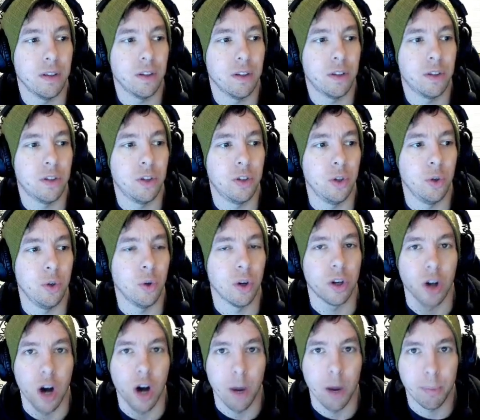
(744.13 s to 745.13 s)
to
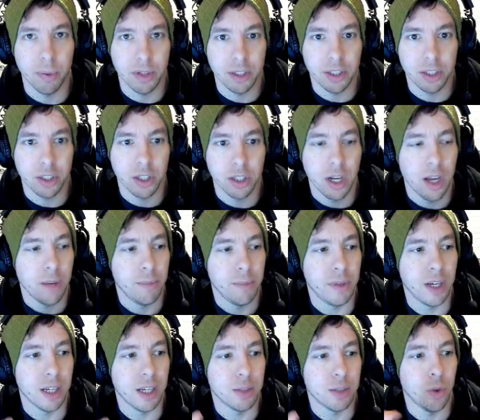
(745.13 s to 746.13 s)
accomplish,
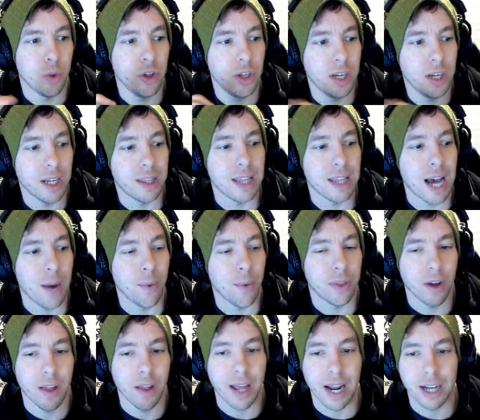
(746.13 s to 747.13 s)
because when you get that with
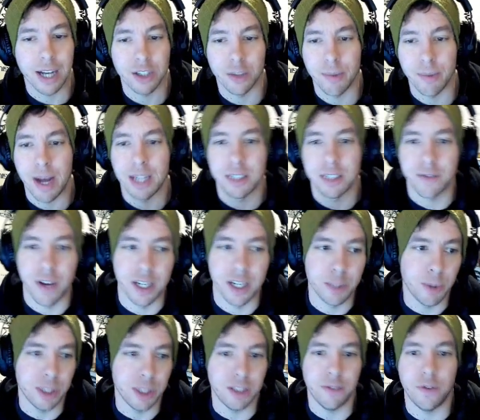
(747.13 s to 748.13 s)
all that extra magic find,
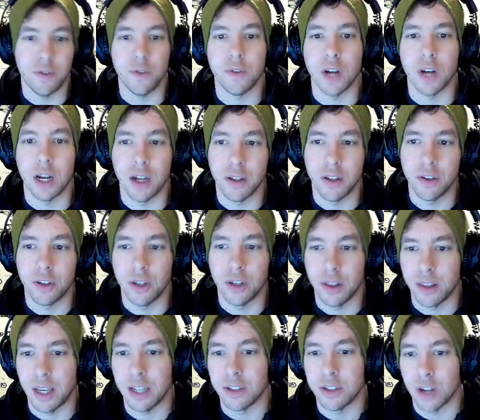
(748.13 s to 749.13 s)
especially if you've got other good
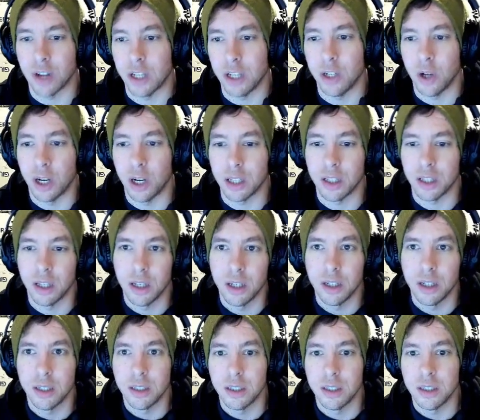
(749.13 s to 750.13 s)
things on, you know, like
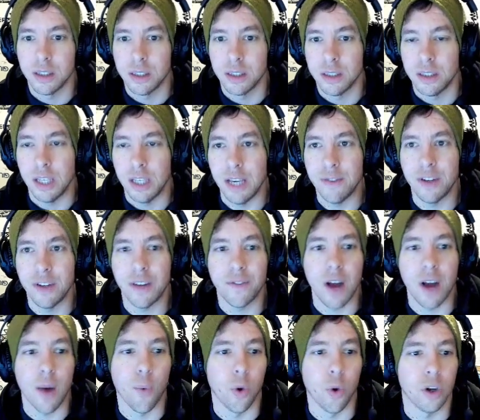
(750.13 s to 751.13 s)
even if
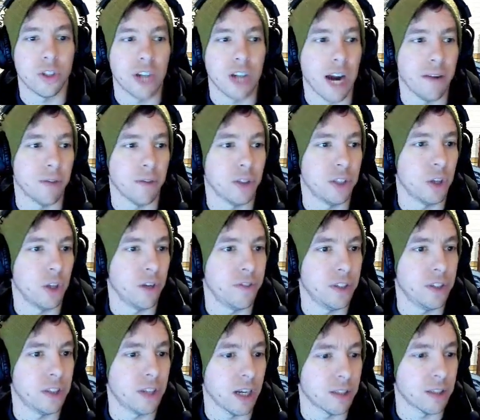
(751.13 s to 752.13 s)
not War Travelers, you know, if you
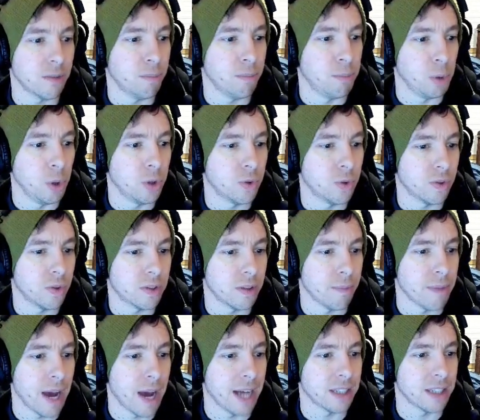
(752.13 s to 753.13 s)
just got some boots with some
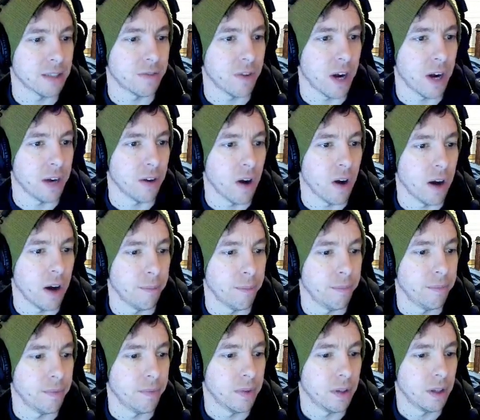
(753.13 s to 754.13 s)
magic find on
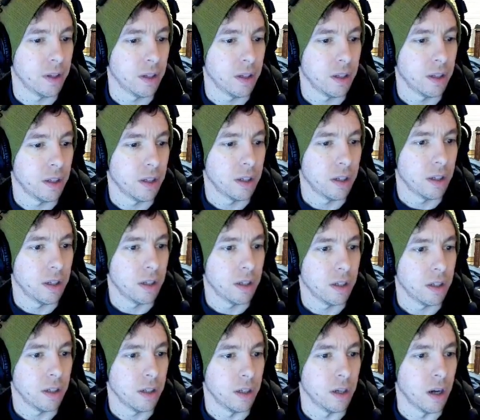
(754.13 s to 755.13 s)
them,
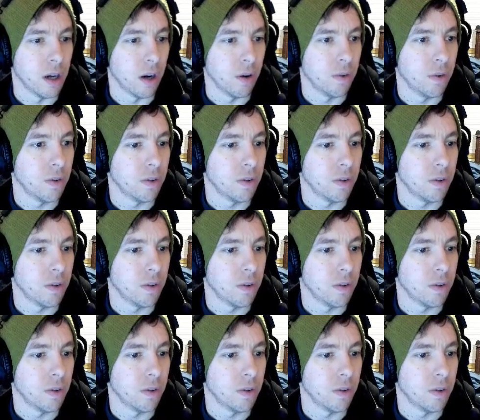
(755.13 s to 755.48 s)
you know,